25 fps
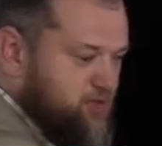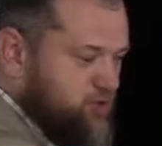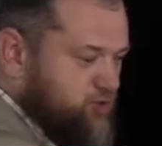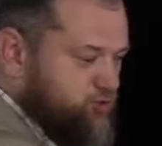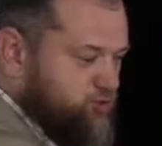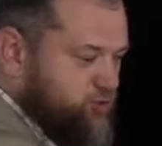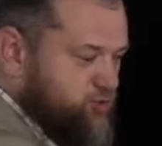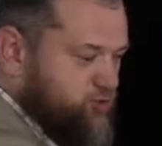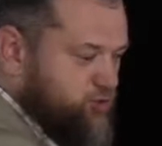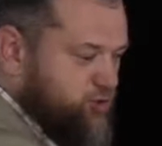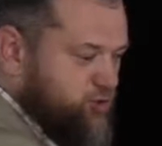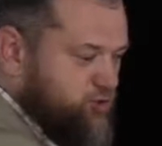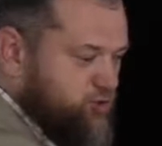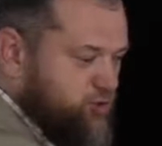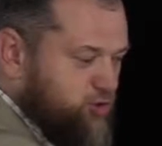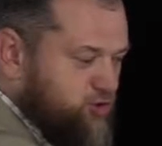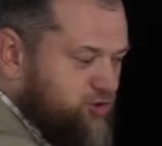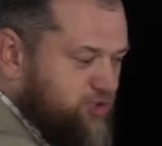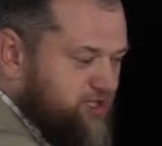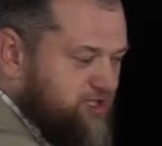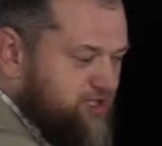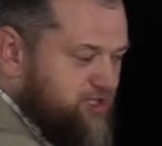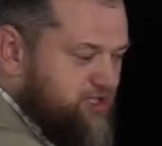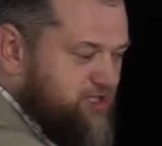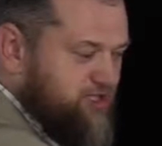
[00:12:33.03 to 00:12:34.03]
So not
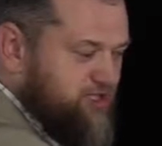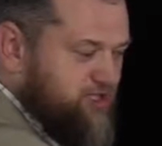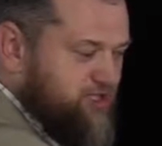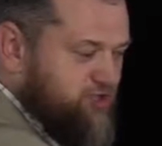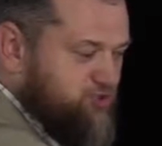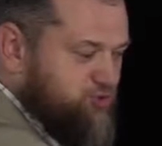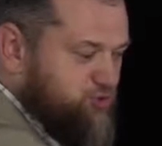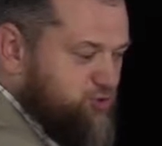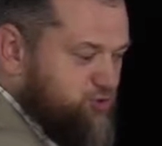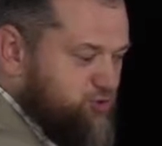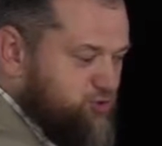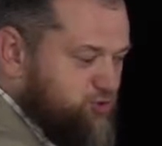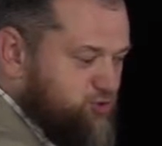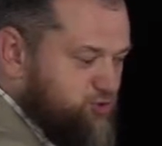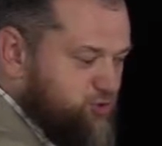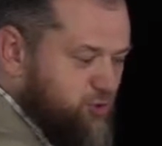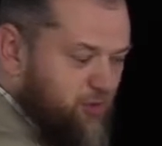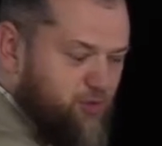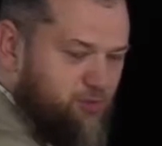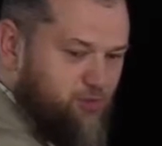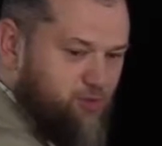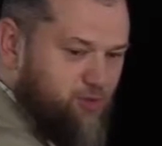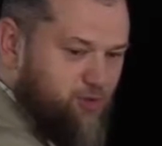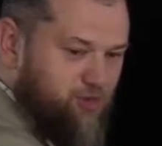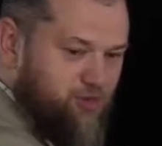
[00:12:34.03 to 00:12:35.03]
only did this go to
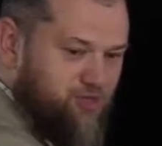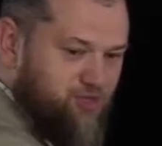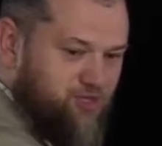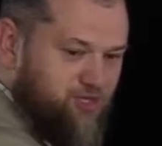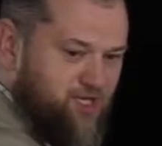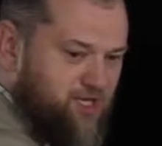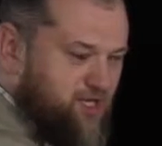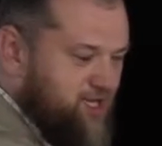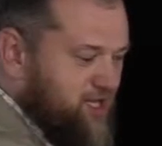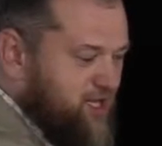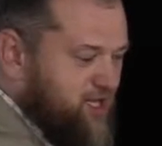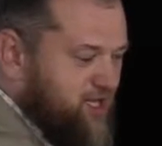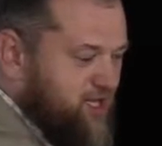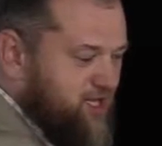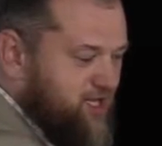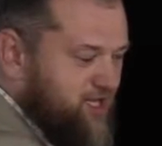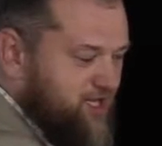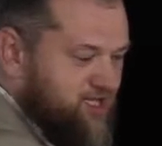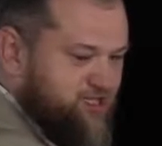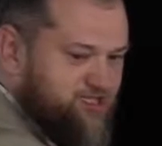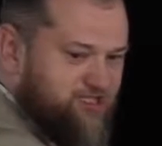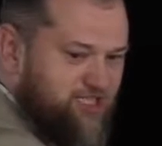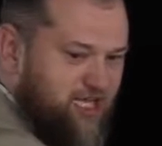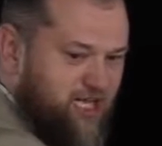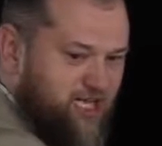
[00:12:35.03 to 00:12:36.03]
1.3,
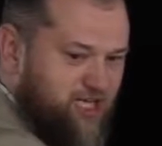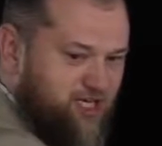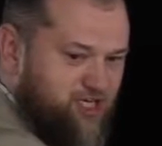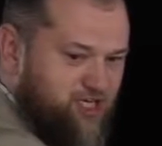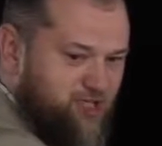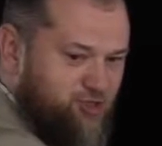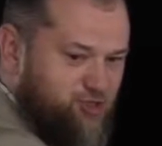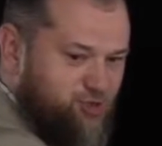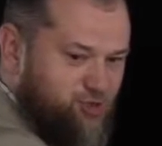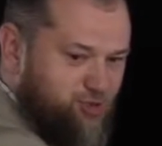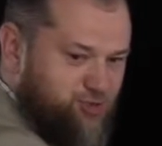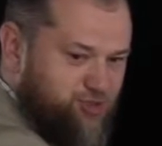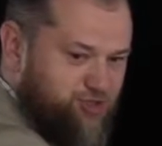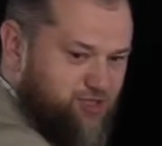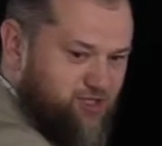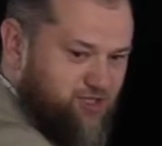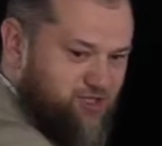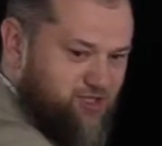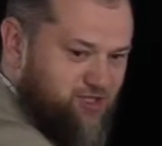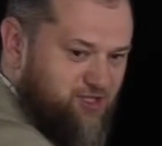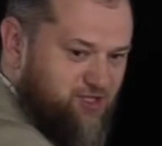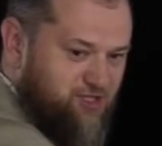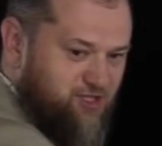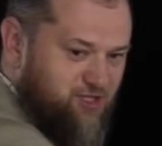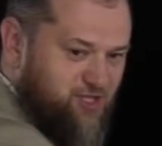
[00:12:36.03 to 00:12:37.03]
it started
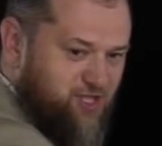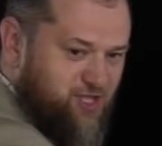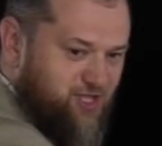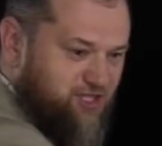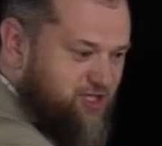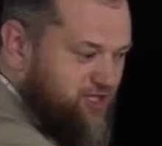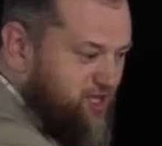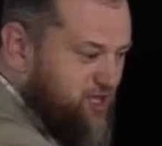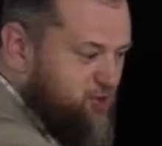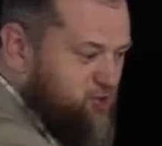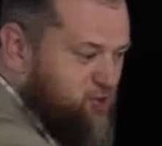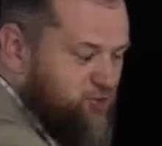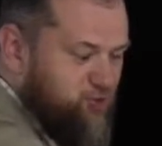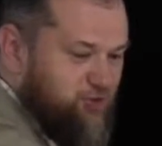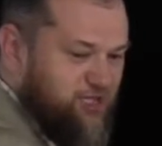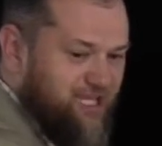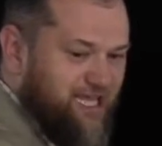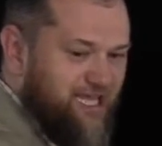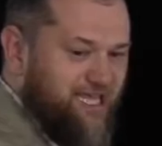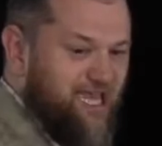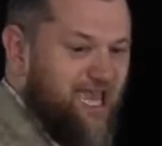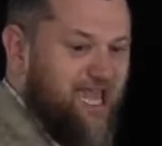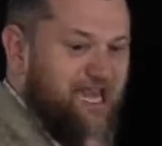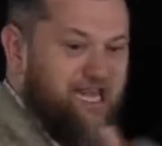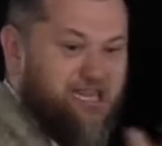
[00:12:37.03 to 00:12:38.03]
reducing. They couldn't
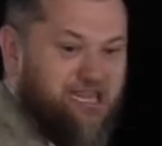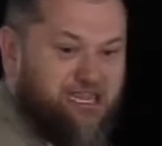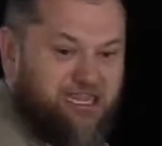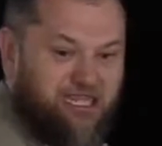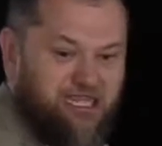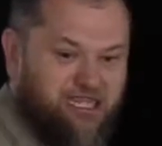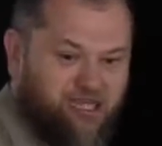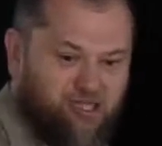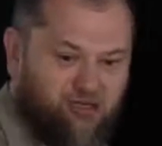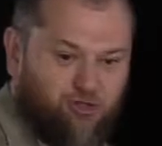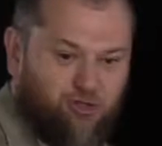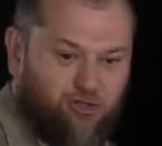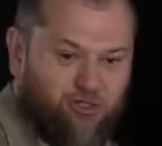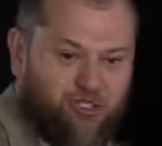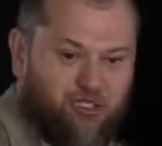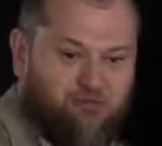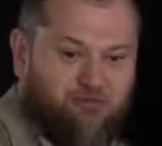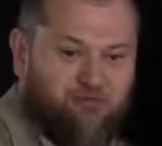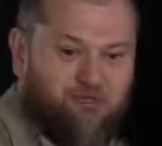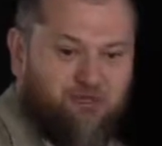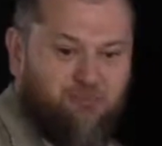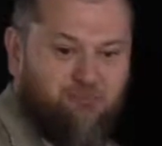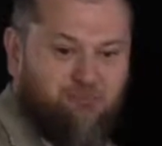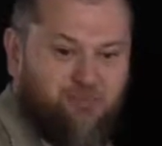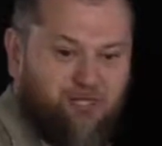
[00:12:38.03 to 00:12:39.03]
get anything, not
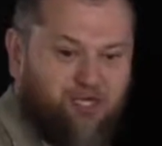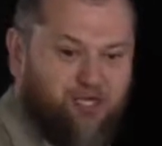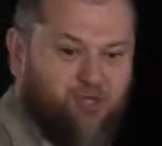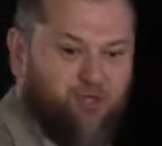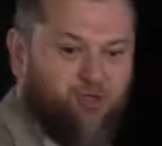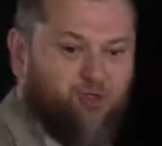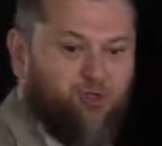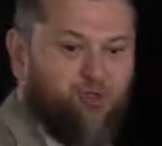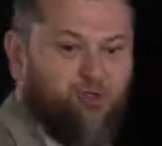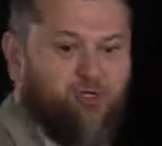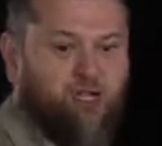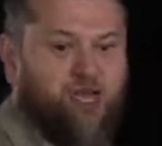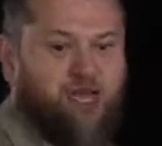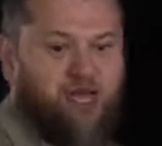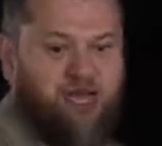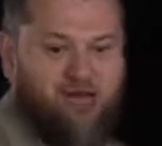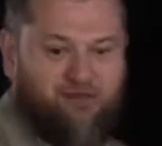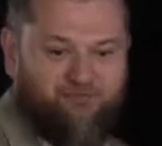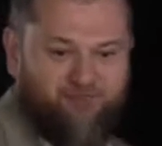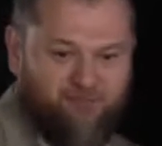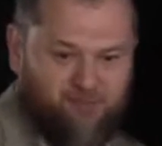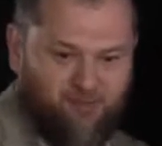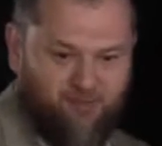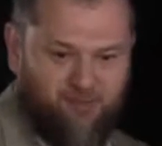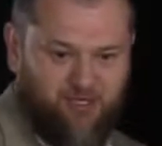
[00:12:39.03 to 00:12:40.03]
even $1 billion or
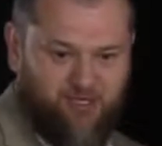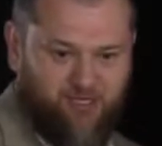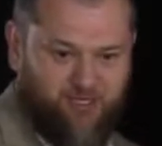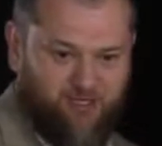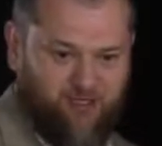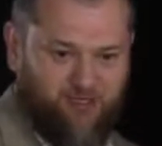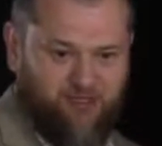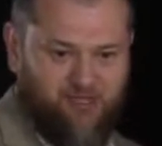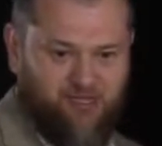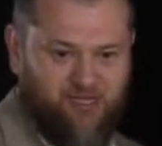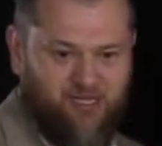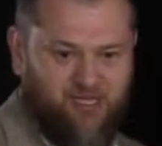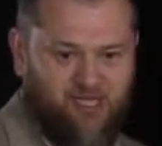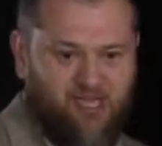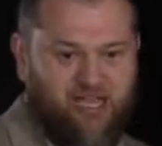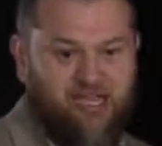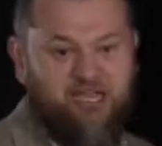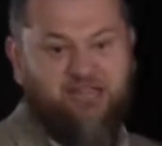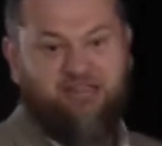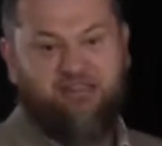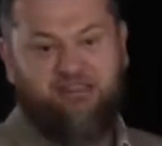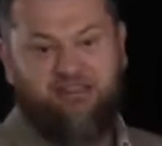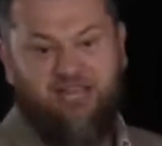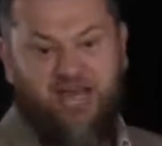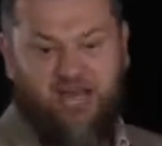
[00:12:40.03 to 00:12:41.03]
$500 million.
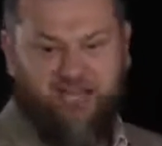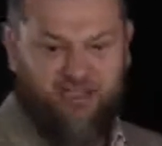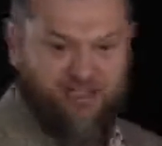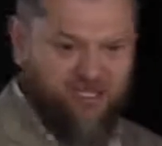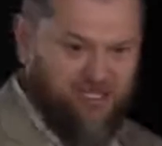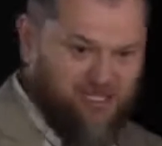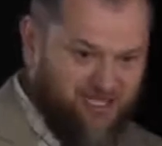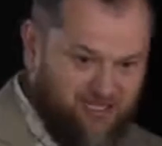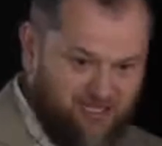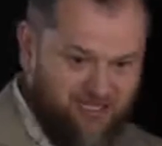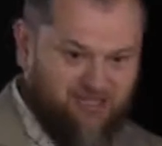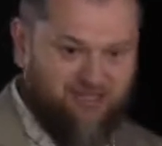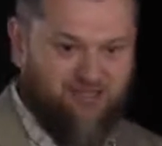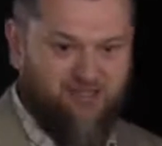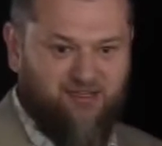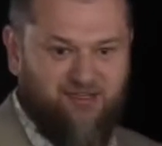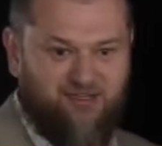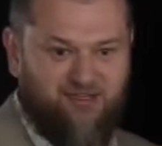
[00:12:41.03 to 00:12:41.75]
Nothing.